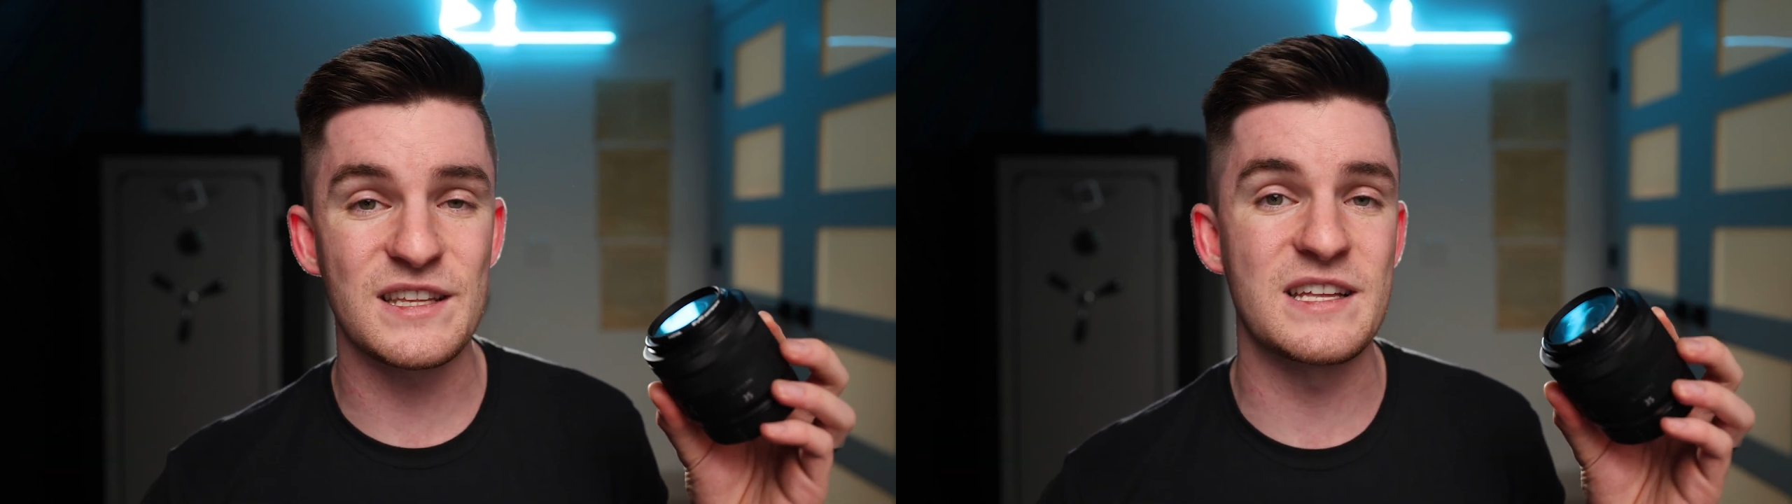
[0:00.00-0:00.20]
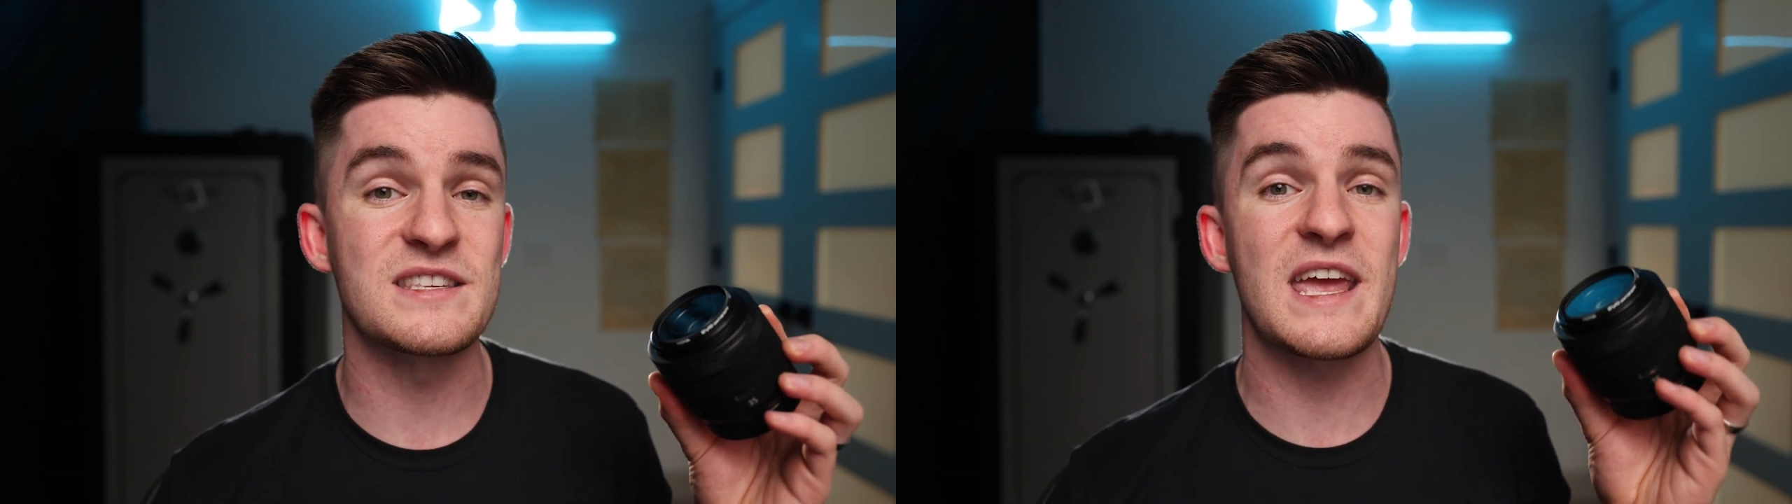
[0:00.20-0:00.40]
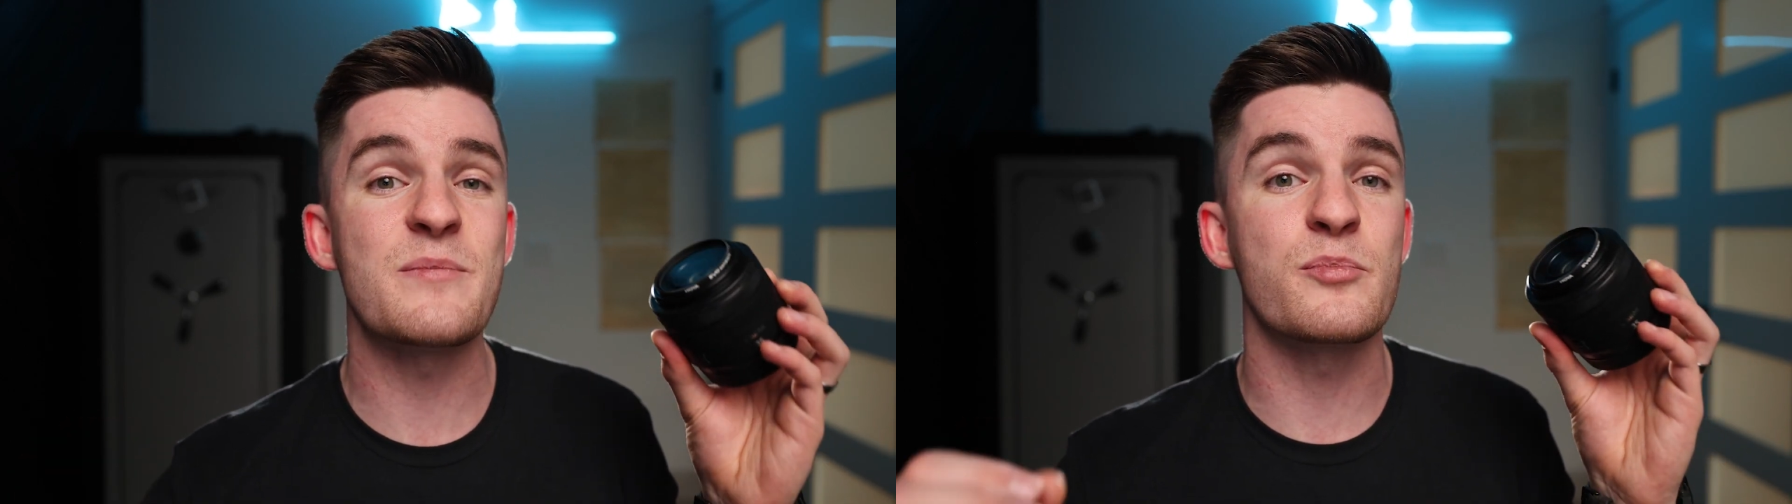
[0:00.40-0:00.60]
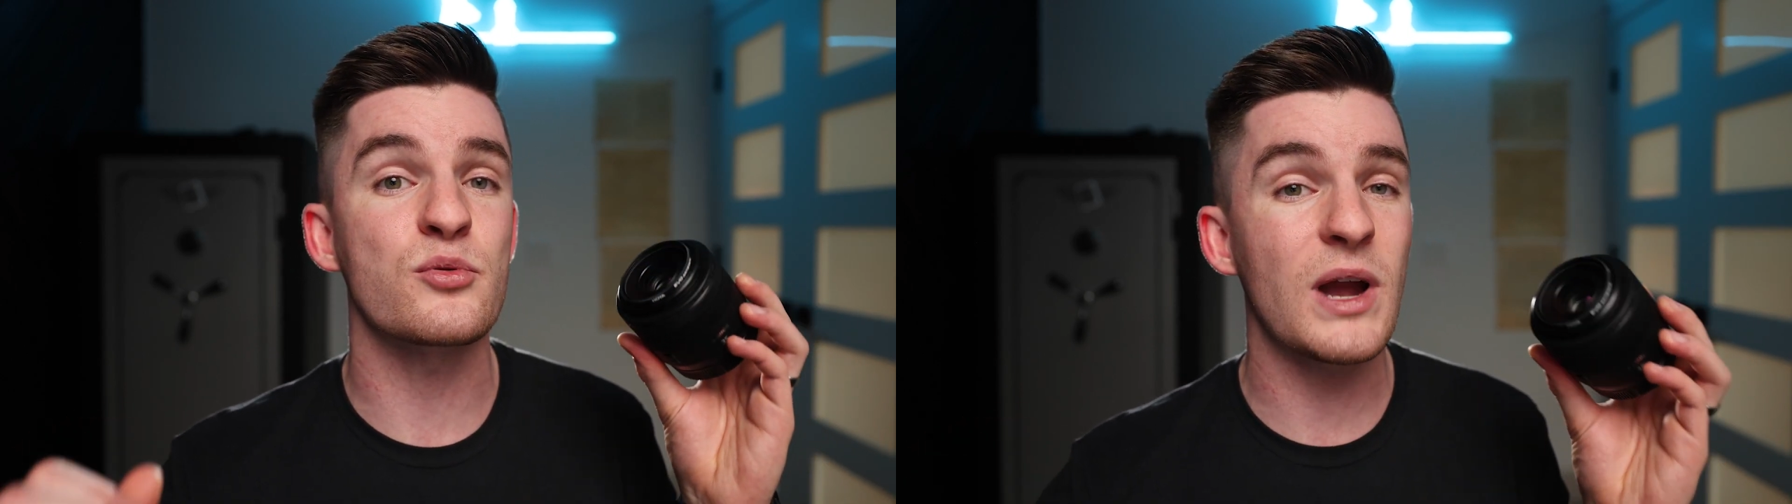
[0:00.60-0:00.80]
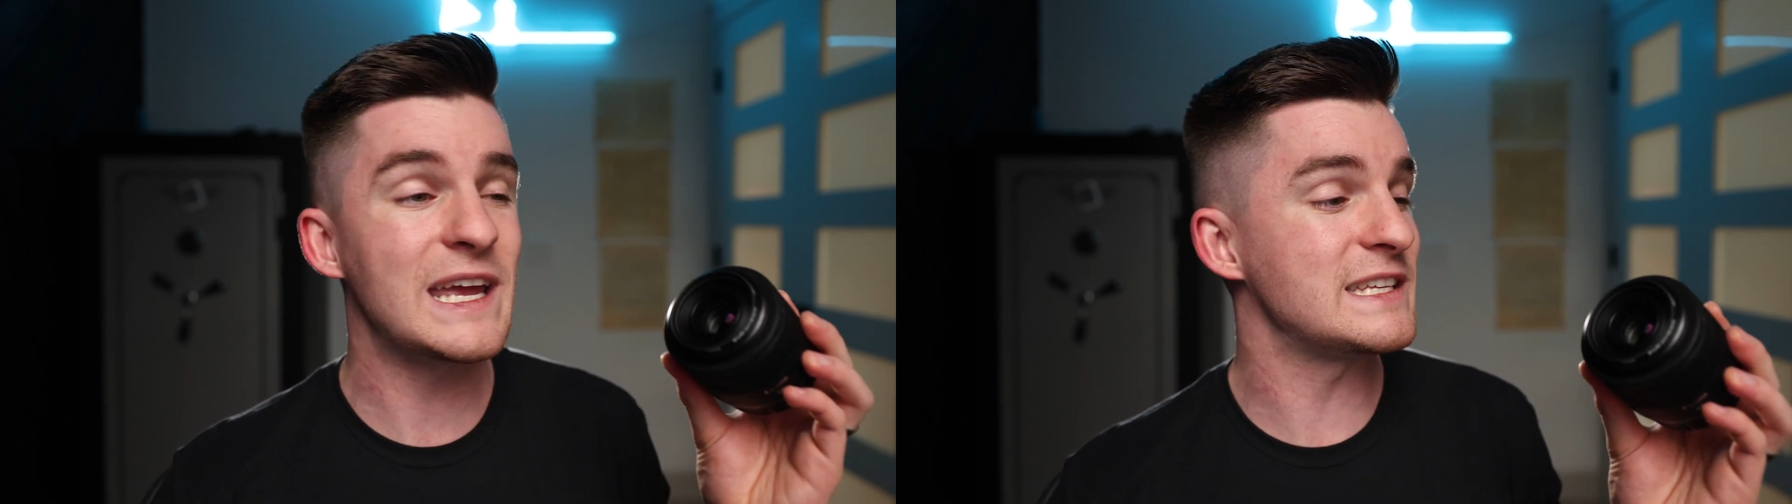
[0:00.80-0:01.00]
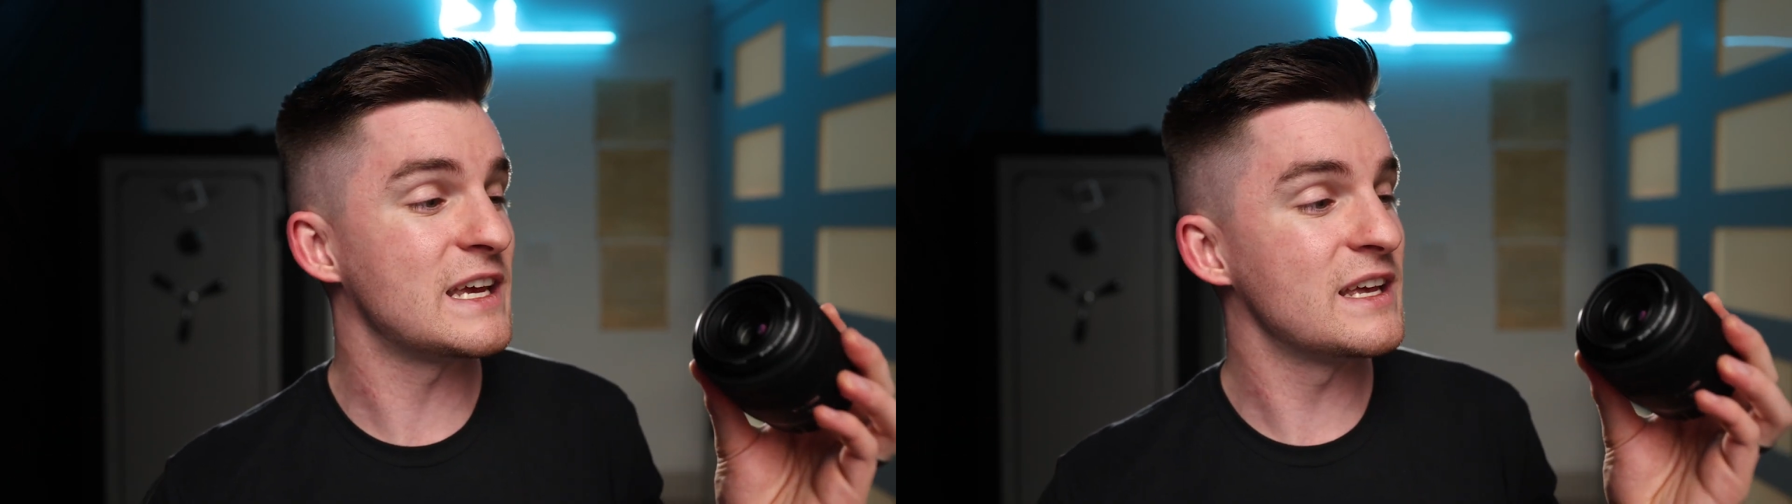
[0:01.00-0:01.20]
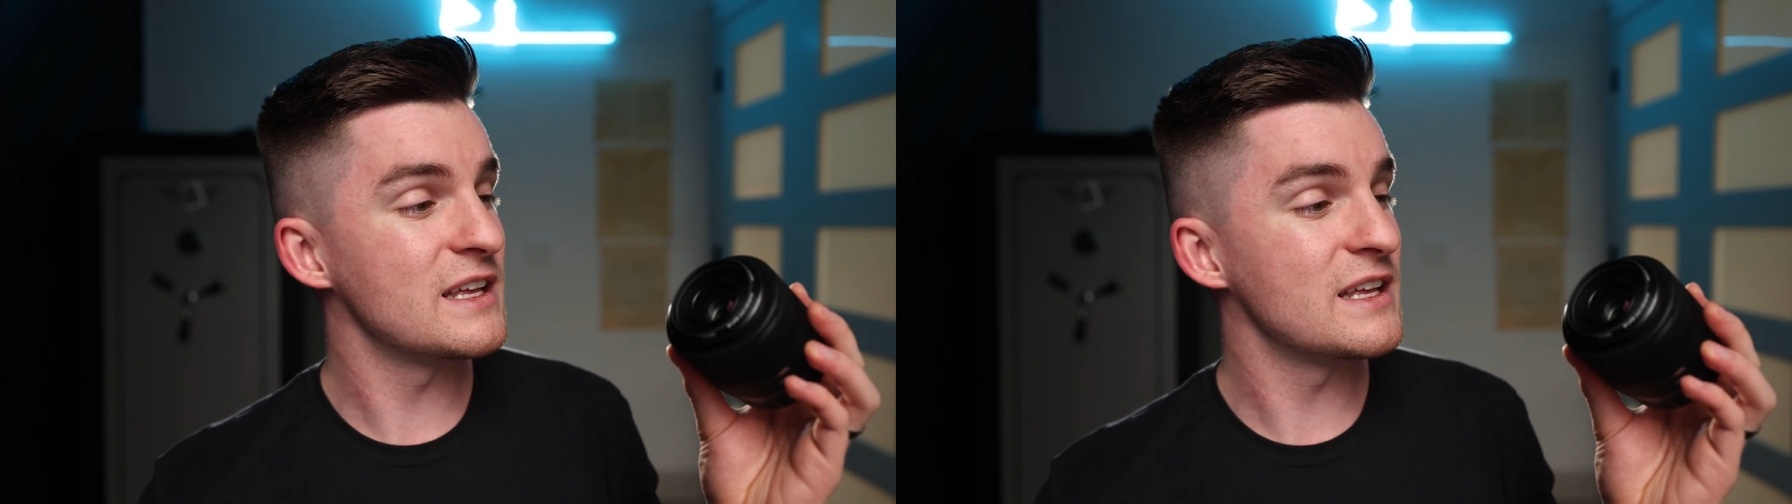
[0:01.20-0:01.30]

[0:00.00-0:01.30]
lens, a bright